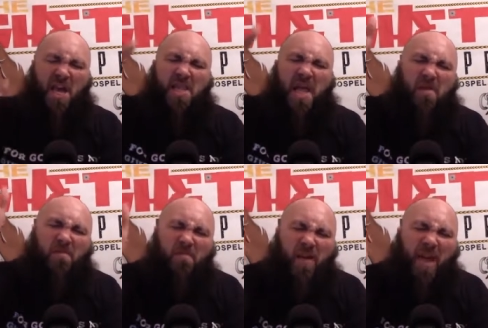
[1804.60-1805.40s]
and a lot
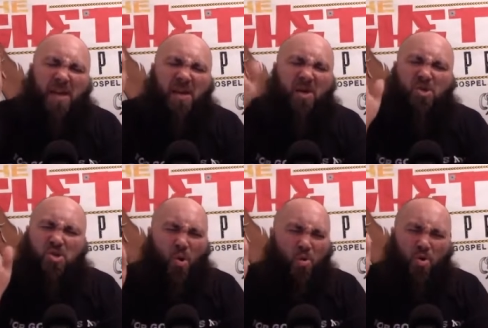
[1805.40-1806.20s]
of fake
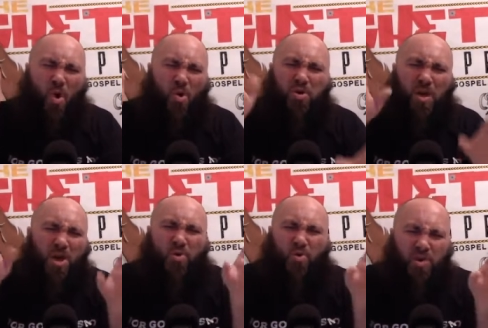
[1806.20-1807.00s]
so-called
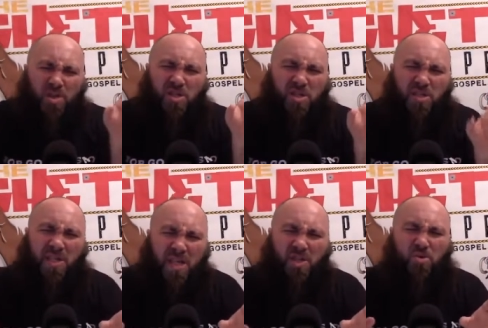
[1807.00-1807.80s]
Christian
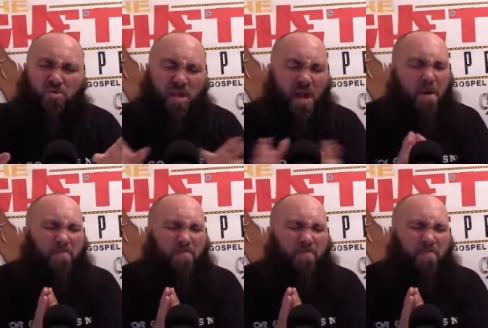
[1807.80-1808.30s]
teachers